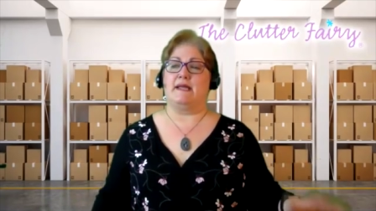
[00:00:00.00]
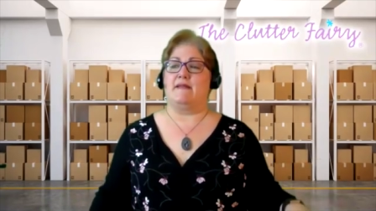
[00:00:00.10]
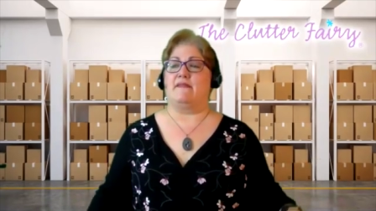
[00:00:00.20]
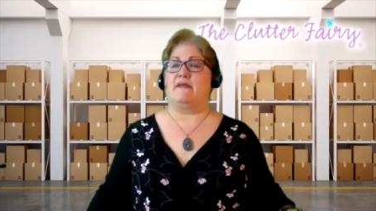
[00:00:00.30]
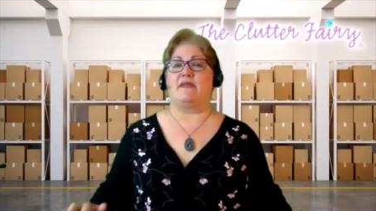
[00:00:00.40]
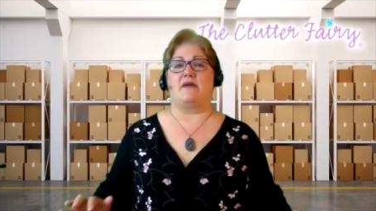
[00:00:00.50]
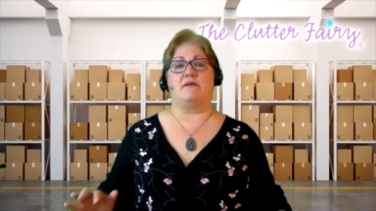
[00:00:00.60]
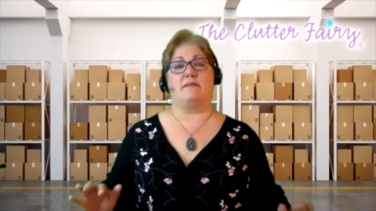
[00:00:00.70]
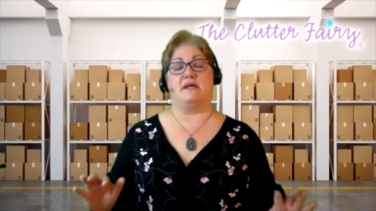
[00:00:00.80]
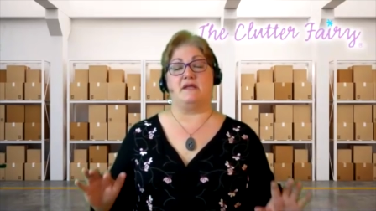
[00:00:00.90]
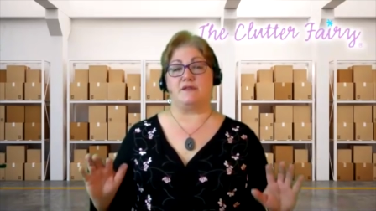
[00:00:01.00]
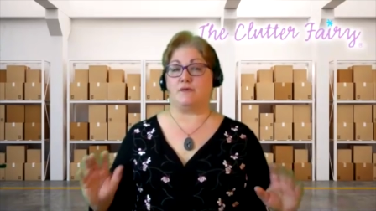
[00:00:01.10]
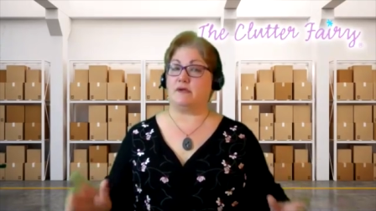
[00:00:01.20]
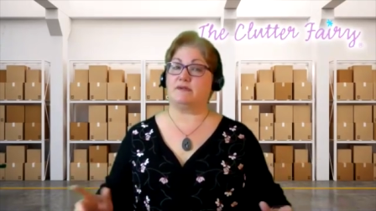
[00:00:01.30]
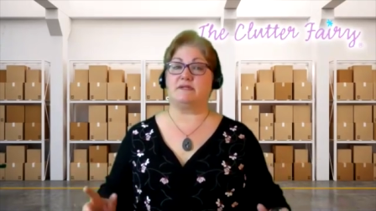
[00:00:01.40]
that they would be
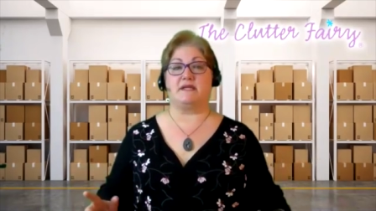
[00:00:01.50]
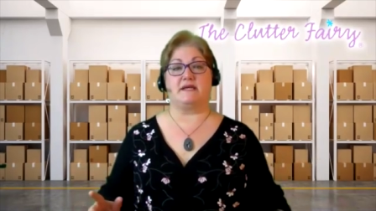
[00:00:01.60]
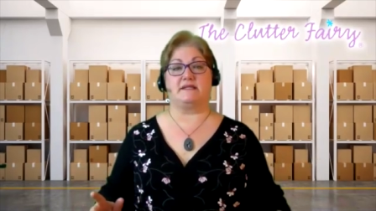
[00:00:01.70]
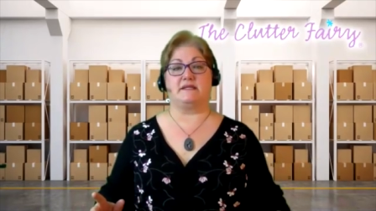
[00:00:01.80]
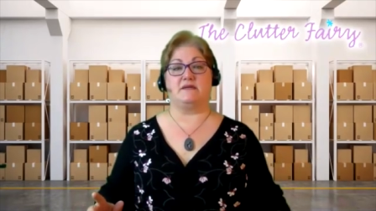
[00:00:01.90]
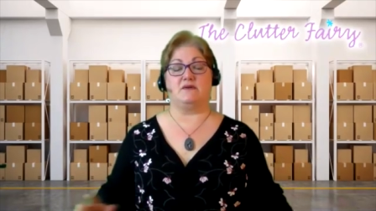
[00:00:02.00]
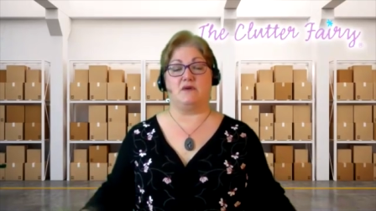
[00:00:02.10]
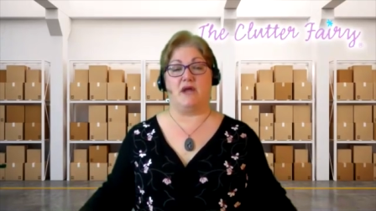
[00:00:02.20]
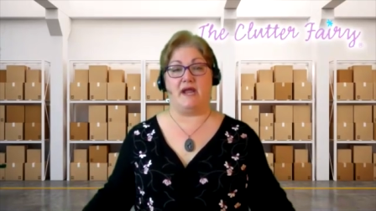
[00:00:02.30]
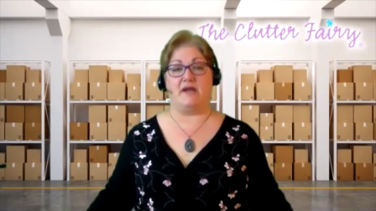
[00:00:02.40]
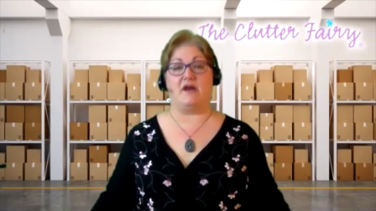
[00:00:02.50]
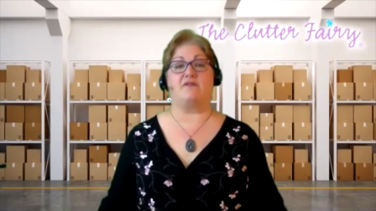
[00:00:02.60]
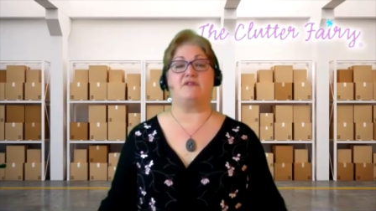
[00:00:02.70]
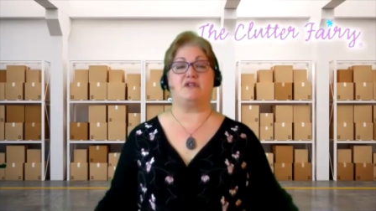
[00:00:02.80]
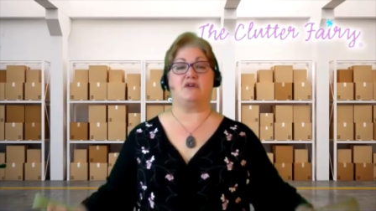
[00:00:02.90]
thrilled to death to hand off
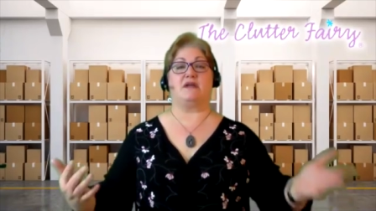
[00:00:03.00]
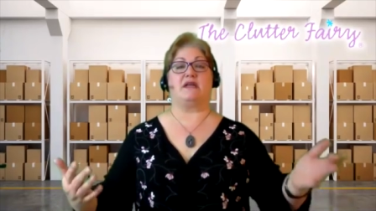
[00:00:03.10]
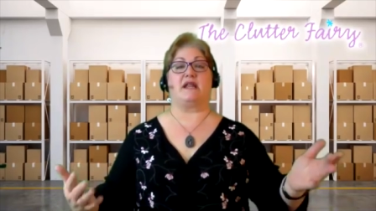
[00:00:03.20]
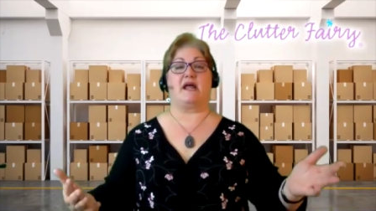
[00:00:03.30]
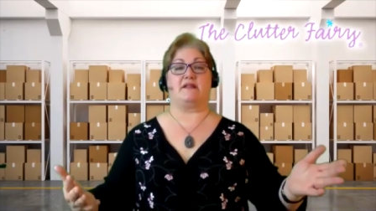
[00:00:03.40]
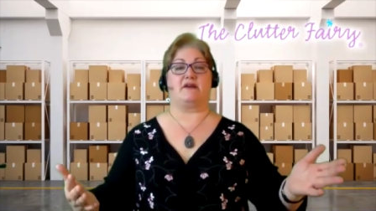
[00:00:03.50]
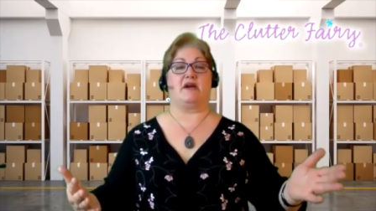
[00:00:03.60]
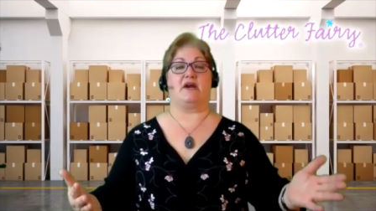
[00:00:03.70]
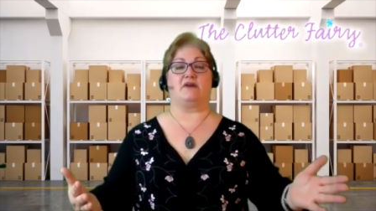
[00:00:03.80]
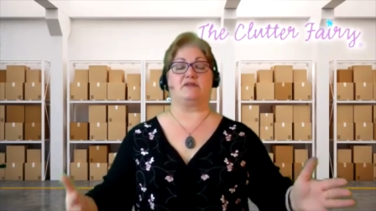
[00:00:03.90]
to you and get out of their hair.